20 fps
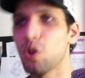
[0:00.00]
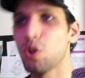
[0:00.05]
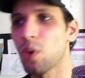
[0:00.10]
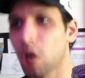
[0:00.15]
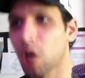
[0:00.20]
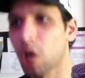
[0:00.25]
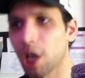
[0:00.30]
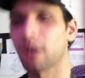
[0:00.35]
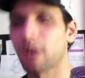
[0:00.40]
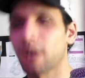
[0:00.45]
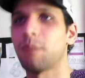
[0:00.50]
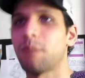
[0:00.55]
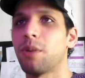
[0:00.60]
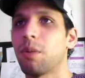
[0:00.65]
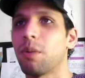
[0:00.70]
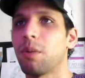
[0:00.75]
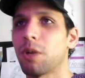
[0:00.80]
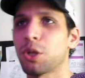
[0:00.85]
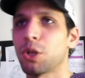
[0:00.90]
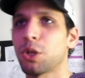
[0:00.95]
click on
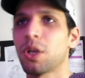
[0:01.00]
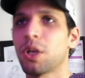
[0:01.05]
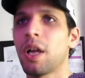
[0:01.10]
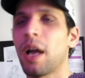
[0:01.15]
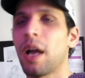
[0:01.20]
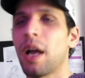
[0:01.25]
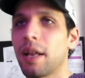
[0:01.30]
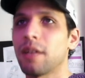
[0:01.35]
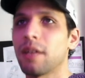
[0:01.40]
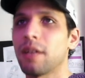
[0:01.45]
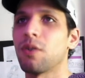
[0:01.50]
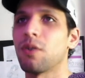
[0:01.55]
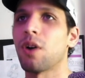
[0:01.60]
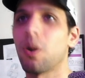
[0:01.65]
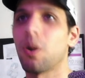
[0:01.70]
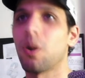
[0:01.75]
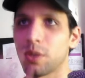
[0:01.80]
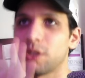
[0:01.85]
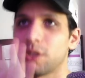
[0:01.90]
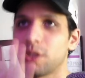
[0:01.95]
publish, and then it'll
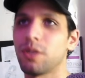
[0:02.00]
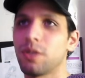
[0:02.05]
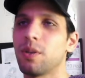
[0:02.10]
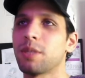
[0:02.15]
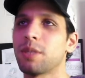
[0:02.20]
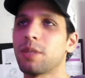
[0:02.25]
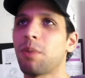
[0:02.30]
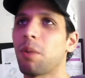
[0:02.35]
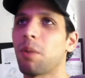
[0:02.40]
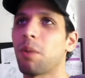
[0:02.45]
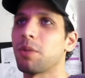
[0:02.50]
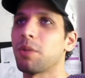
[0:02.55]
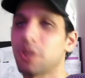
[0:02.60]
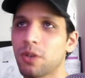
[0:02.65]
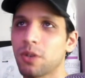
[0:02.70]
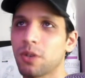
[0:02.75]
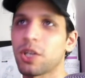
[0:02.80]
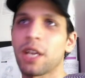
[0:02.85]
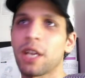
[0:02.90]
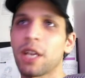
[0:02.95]
go into its publish, and
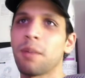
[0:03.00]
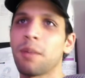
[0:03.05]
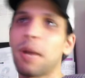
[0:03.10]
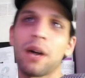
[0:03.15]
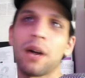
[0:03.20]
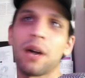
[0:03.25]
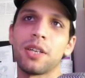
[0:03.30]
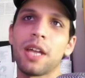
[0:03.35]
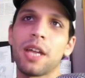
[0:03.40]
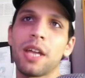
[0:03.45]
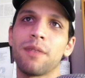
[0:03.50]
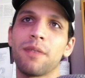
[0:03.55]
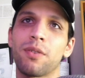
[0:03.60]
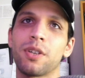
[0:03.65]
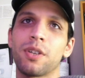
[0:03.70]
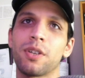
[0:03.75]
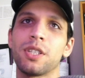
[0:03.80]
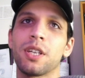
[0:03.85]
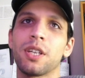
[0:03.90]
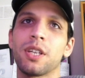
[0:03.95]
it'll take about a day for it to